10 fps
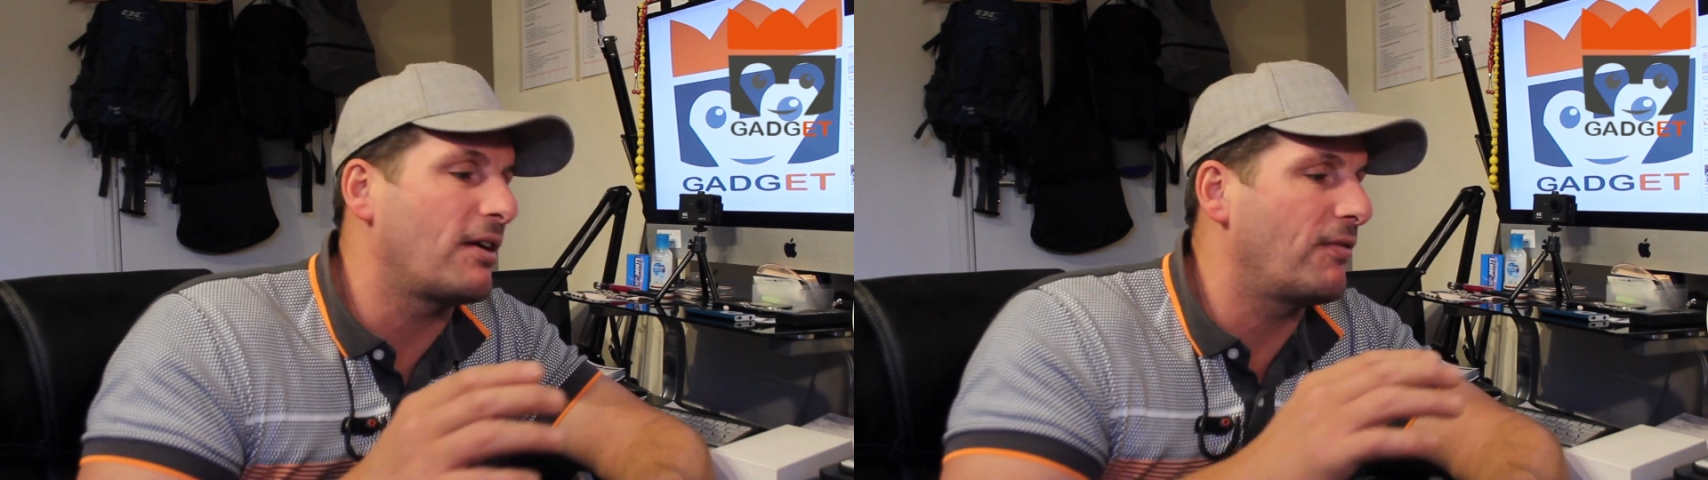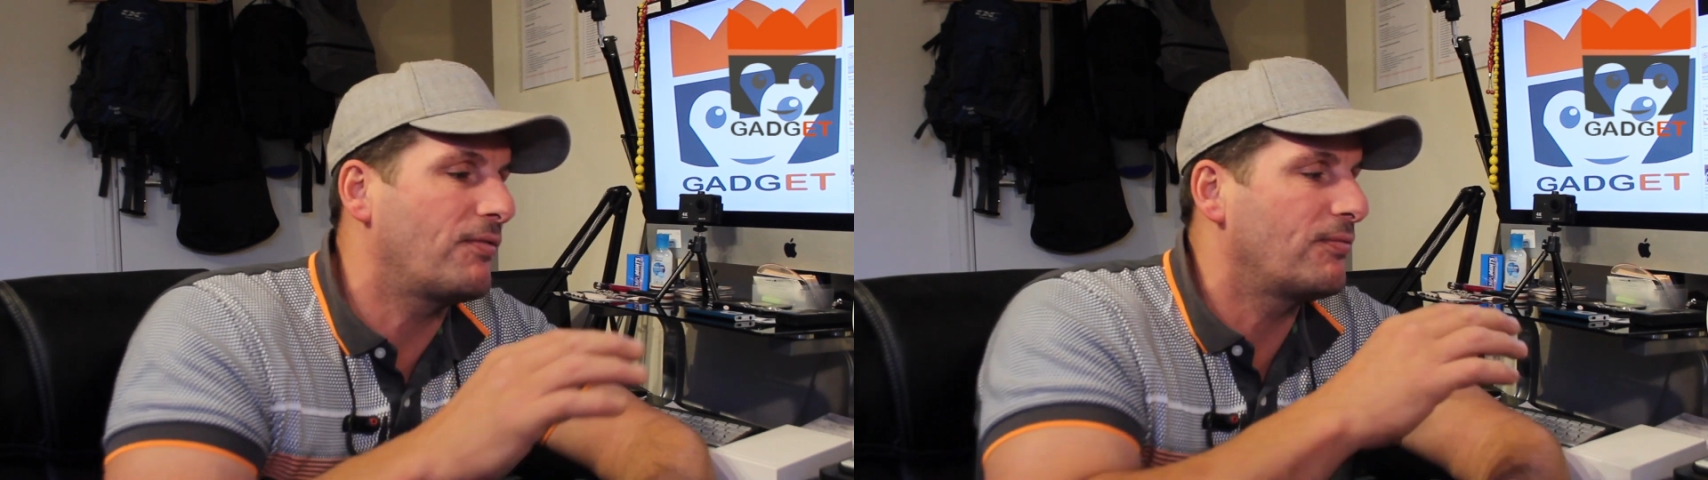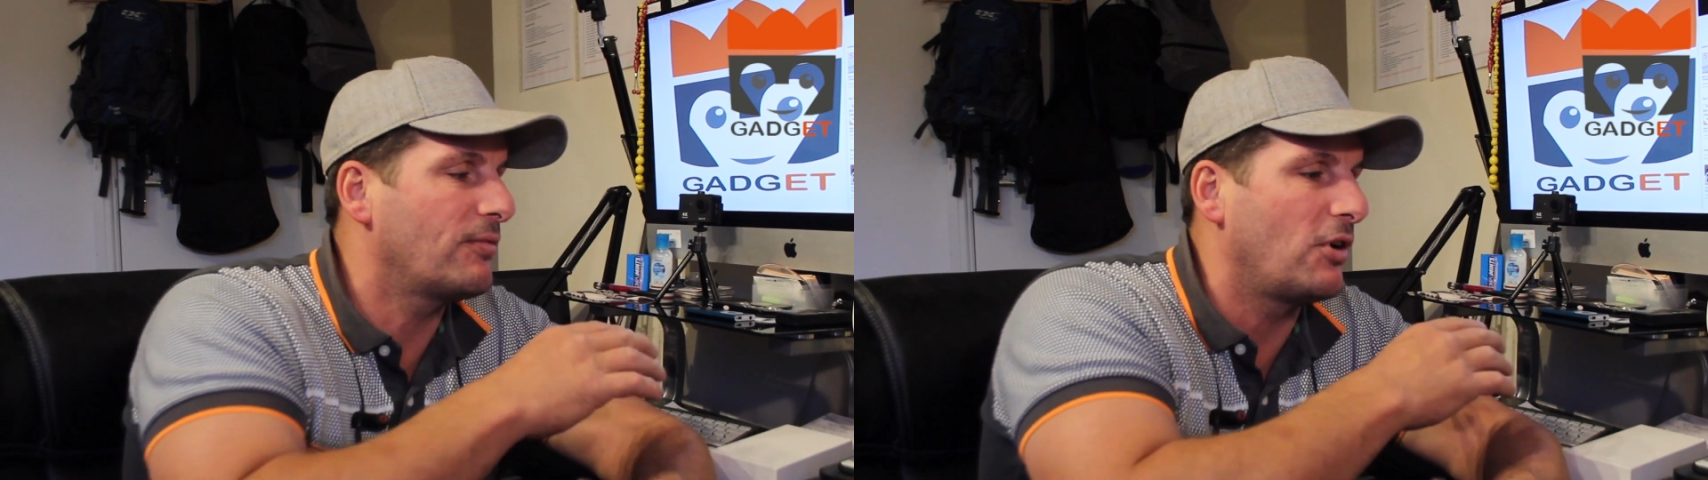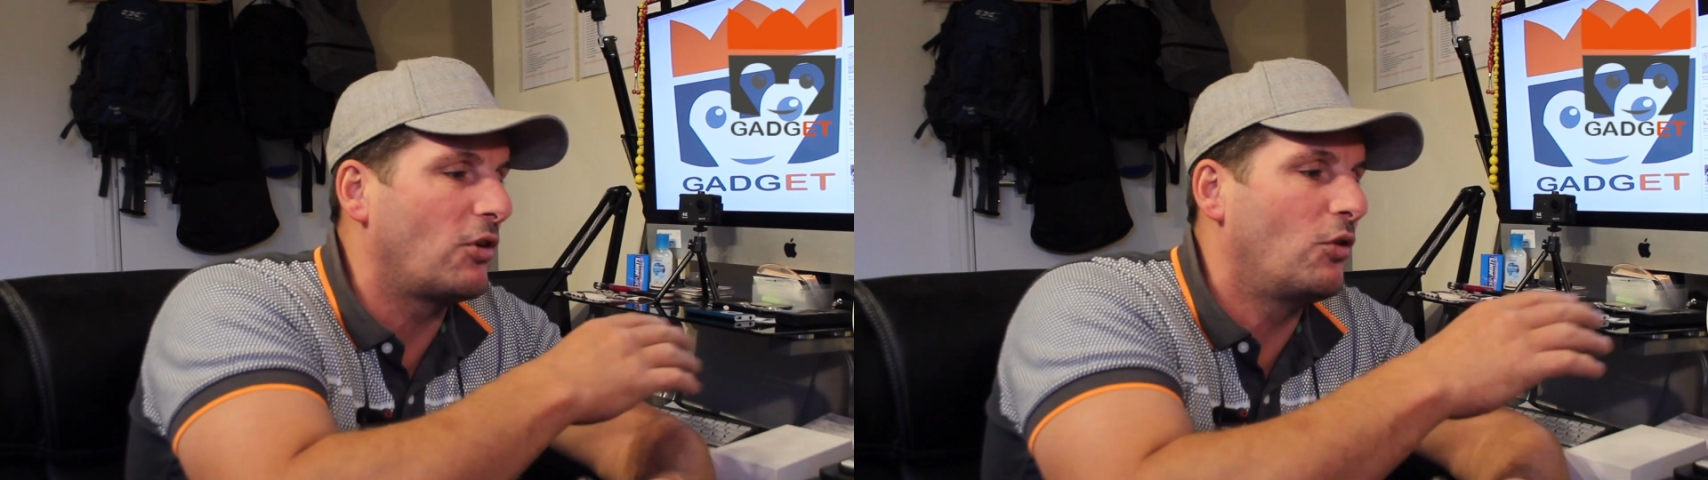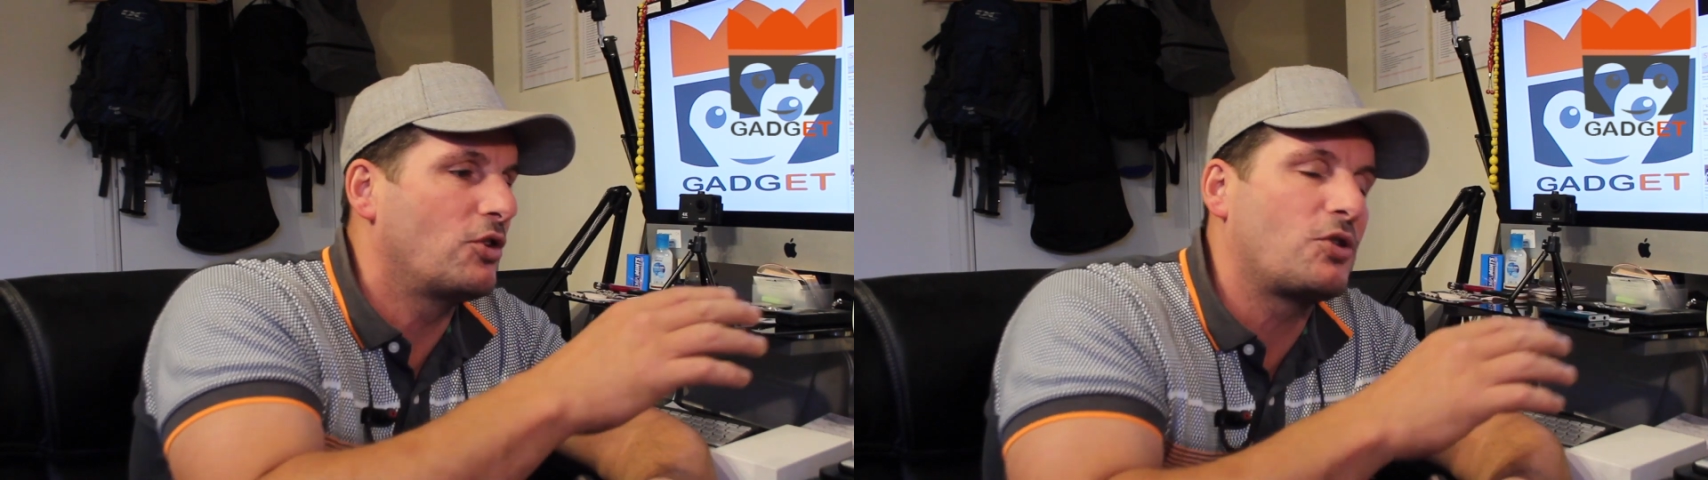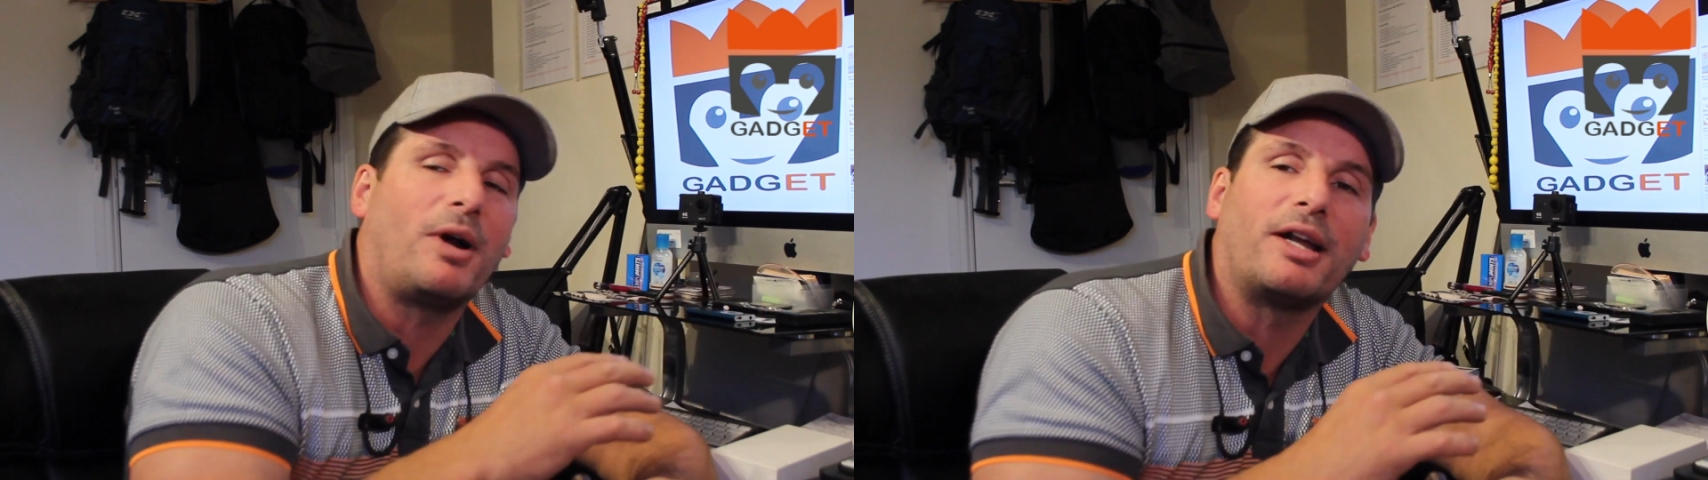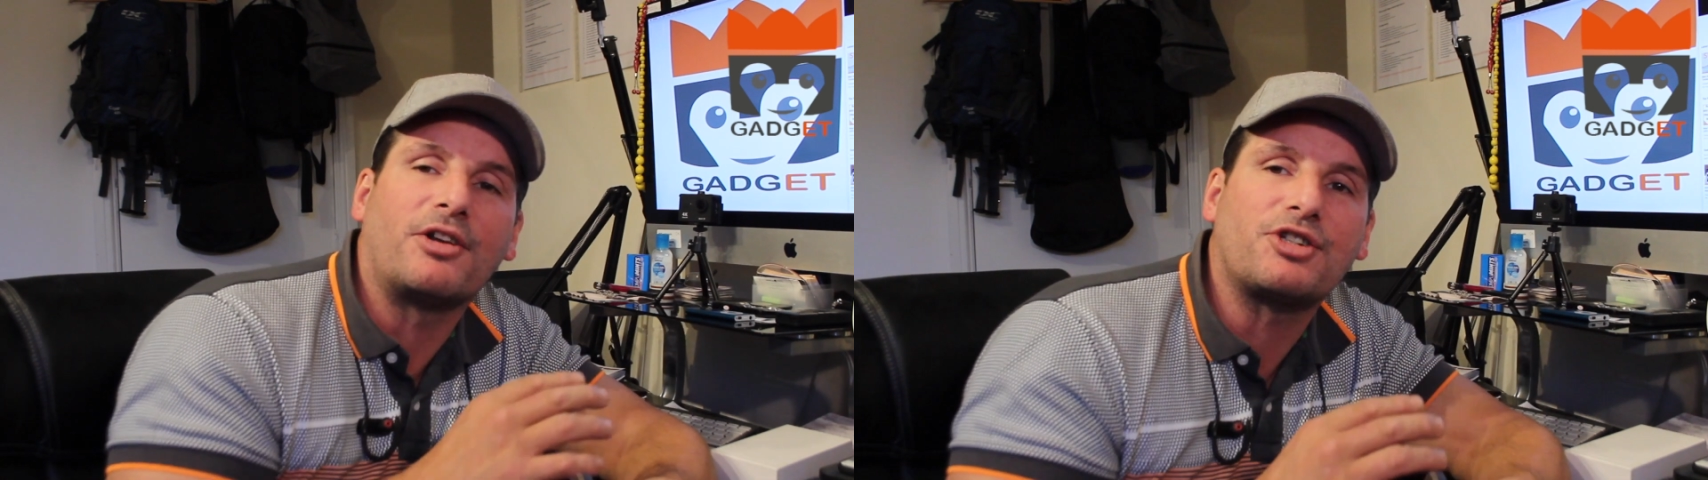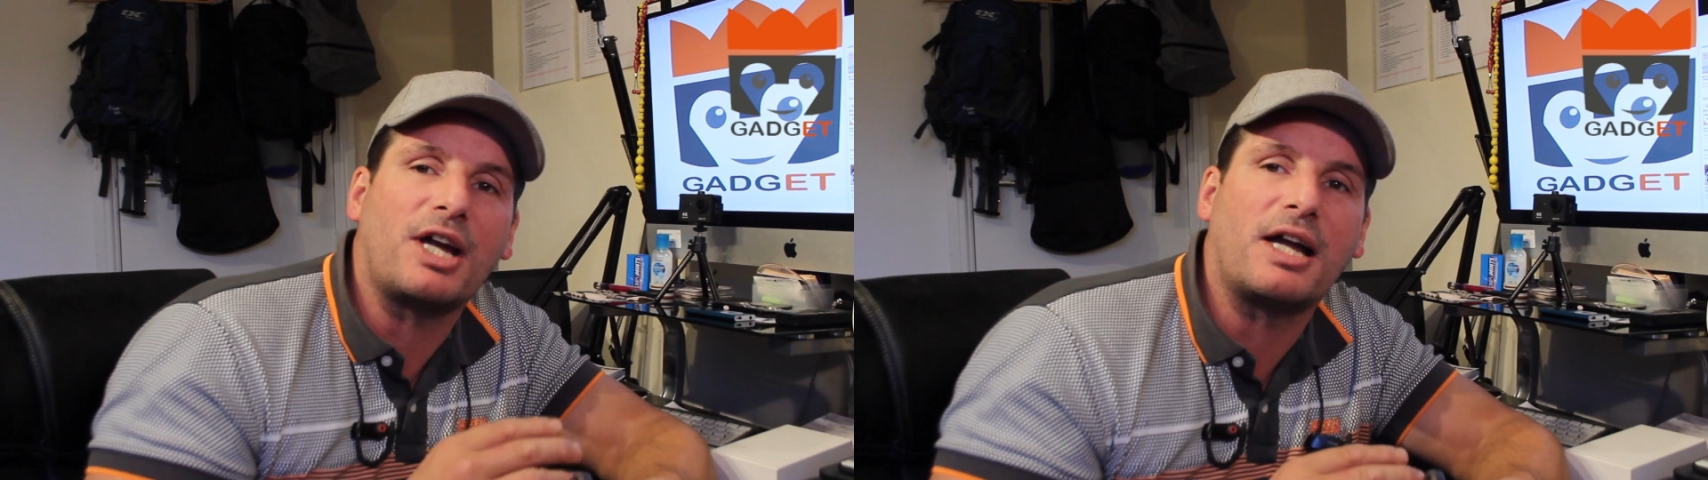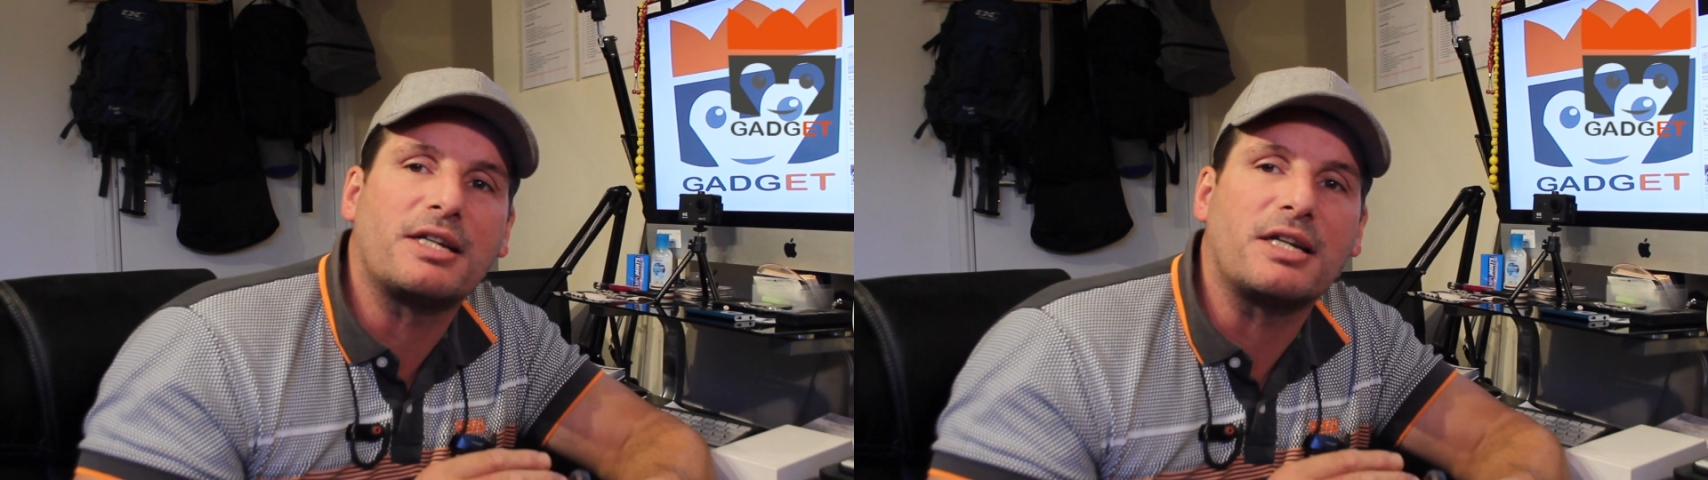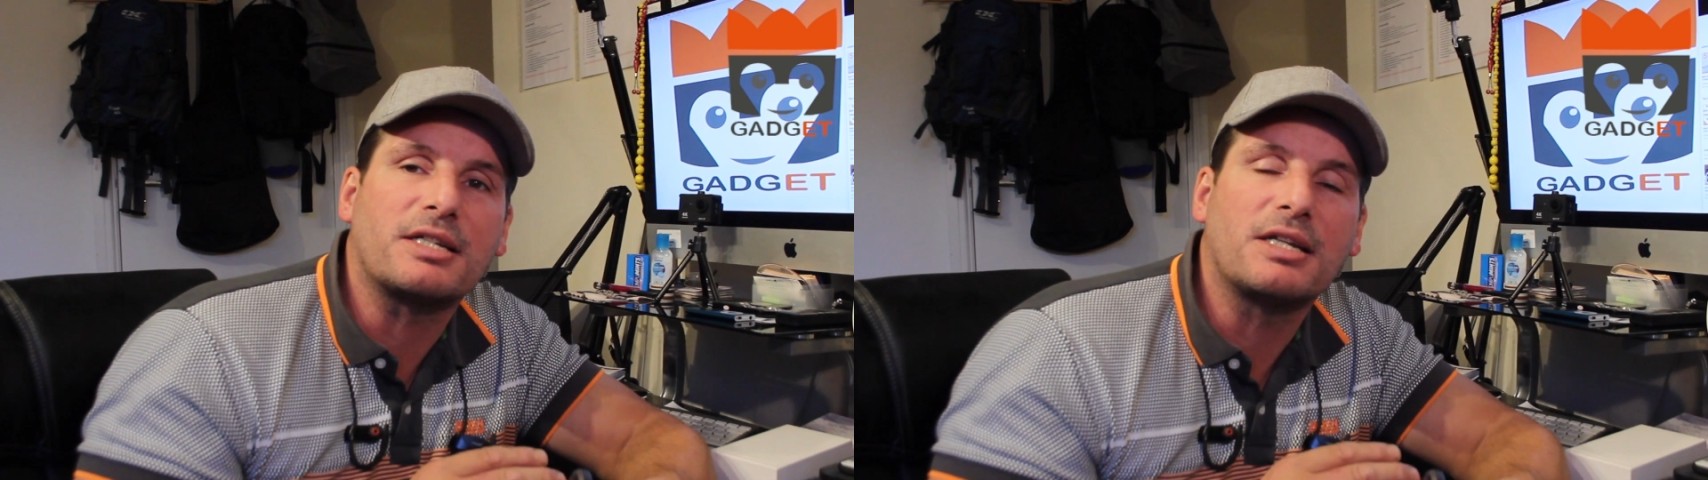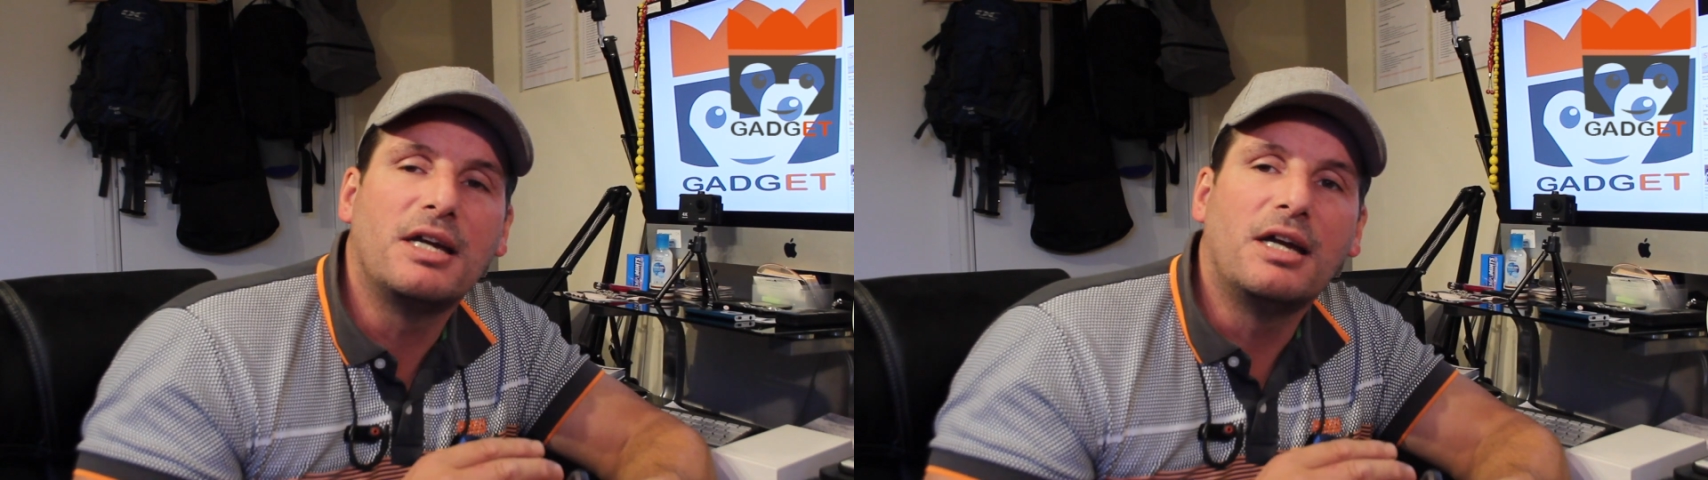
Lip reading: I've got loads of wireless chargers,